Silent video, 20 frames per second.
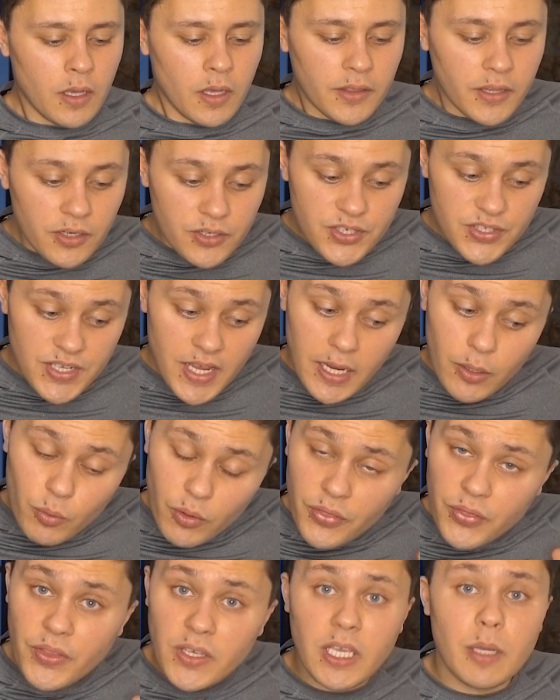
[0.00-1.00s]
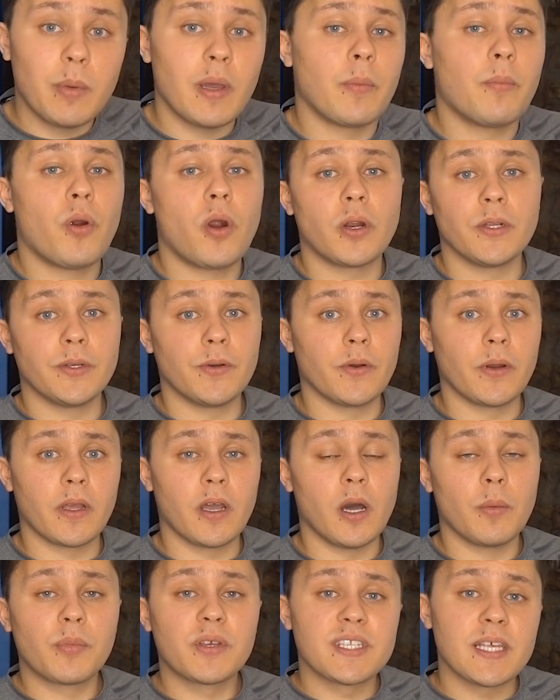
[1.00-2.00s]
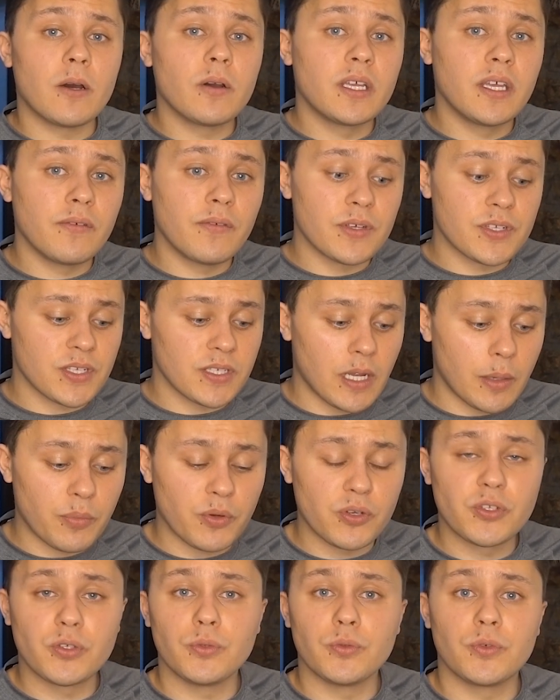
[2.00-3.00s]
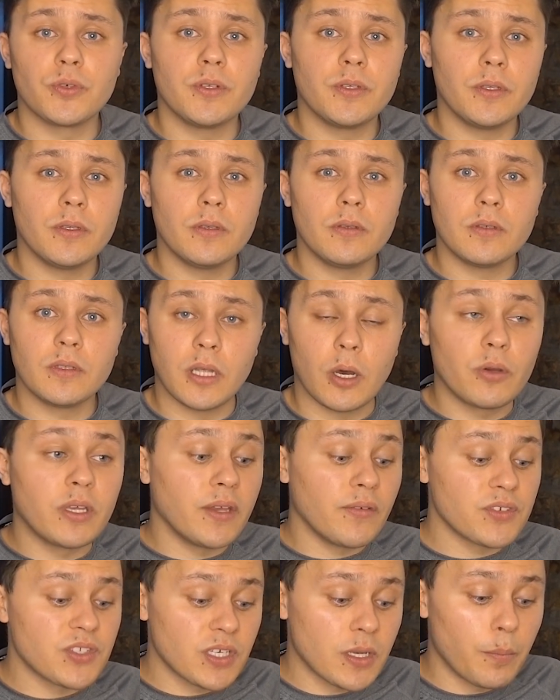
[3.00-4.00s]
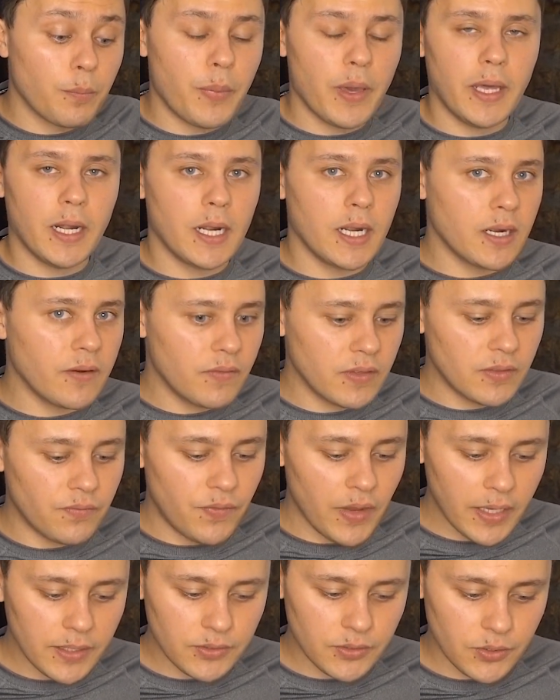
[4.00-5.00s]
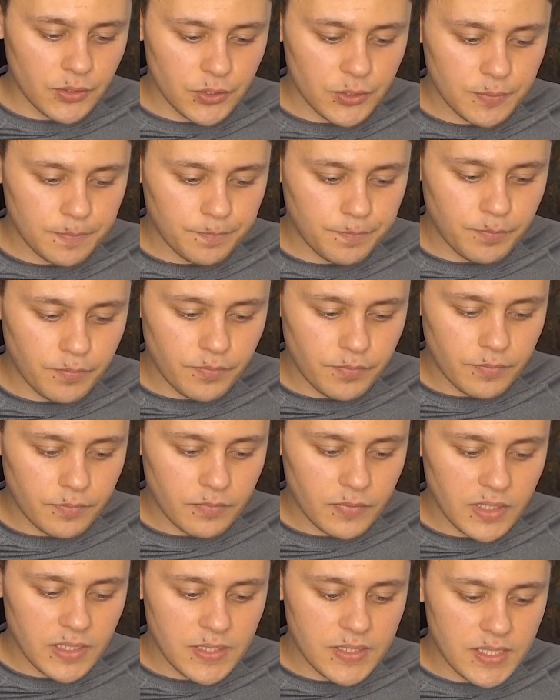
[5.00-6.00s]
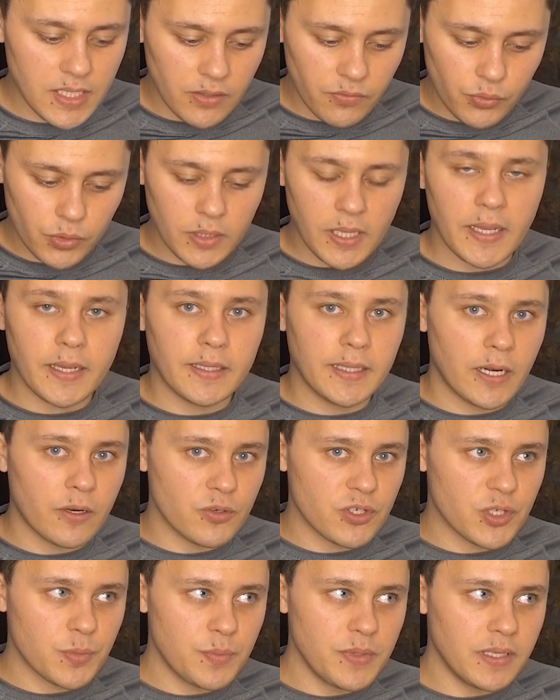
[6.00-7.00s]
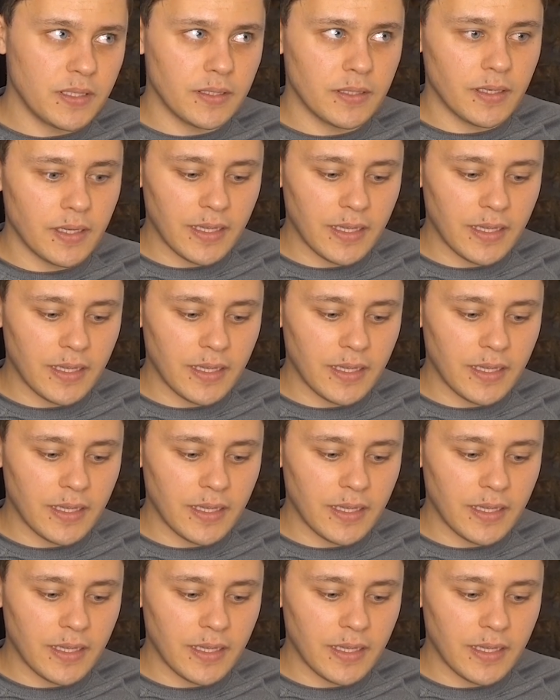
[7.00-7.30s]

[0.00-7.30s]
They're saying, well, think about partnering up because that'll give us an opportunity, that'll give us a competitive advantage instead of relying on our speed.